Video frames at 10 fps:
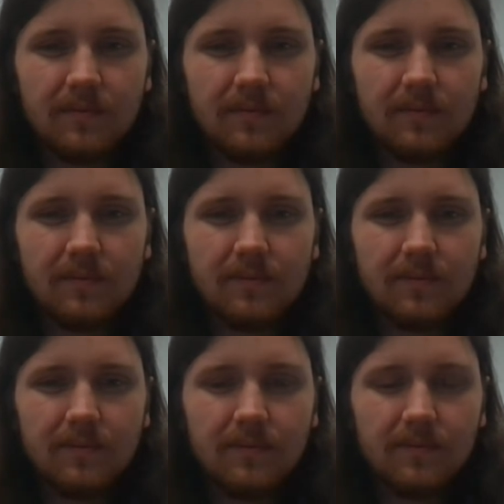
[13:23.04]

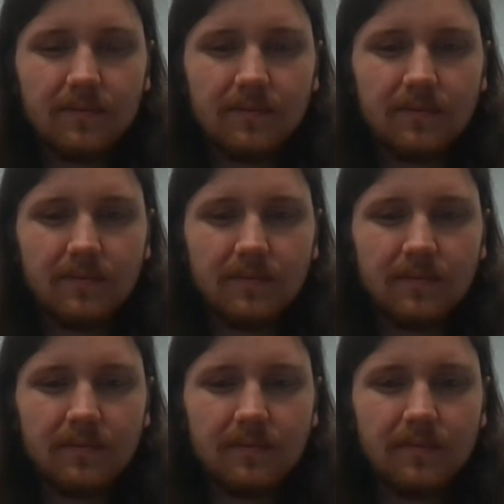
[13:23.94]

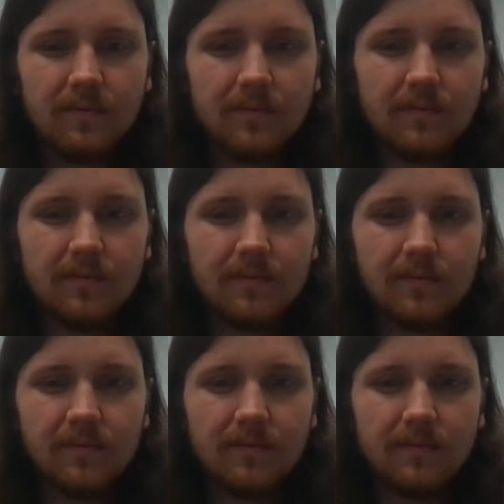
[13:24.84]

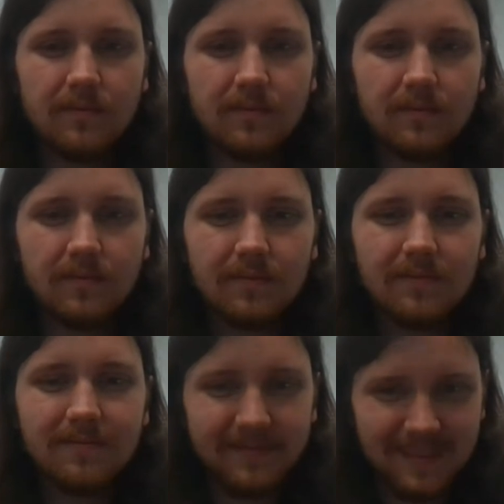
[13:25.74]

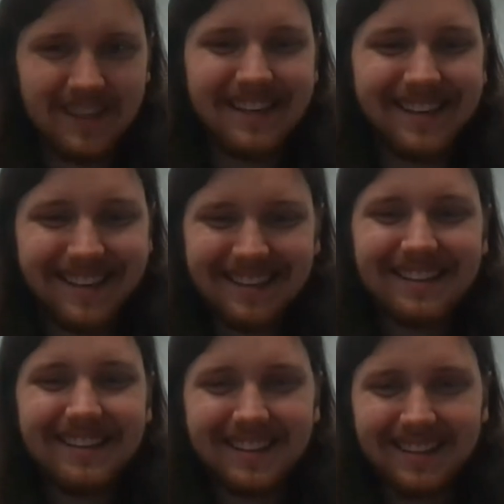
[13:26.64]

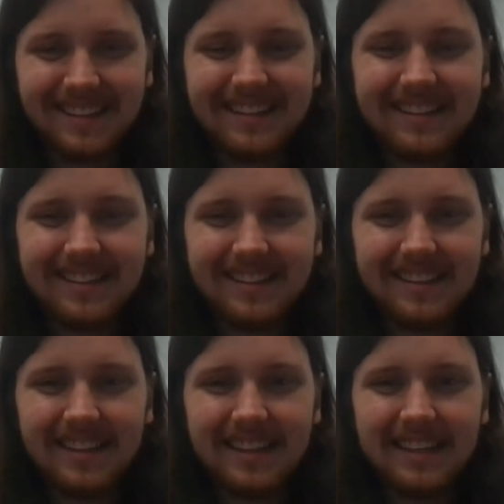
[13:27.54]

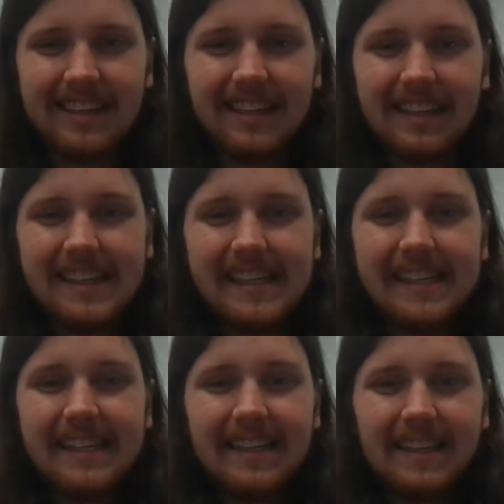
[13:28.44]

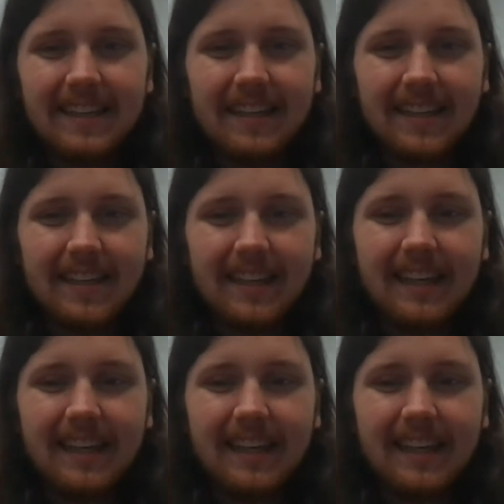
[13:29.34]
No words are spoken by the person on screen.